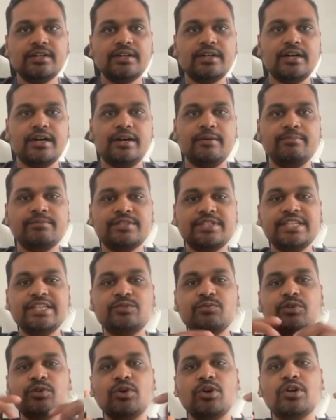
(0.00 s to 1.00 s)
Um,
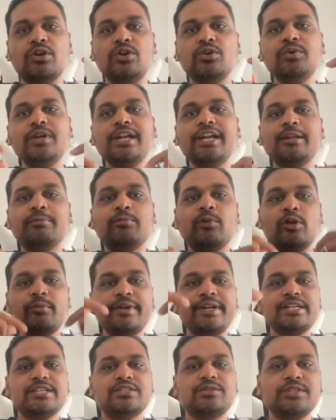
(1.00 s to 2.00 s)
since we don't do any
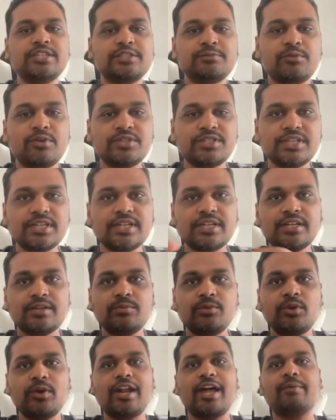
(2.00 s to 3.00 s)
deployments to this project,
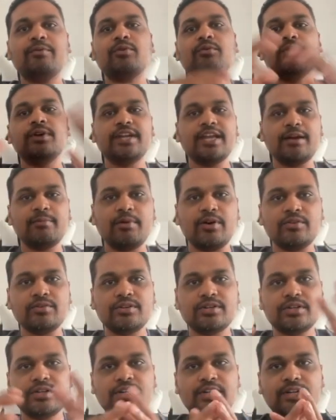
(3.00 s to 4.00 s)
we don't have to worry about
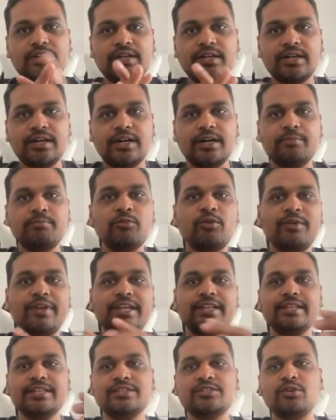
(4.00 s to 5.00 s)
uh,
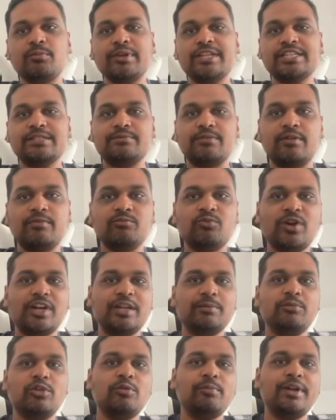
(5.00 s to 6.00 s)
moving these domains from one
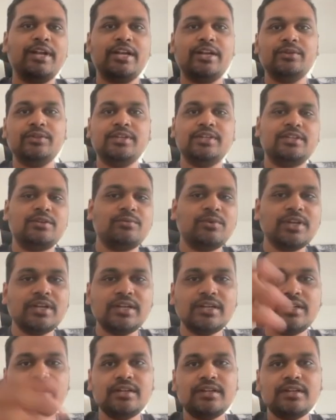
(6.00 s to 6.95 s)
deployment to the other one.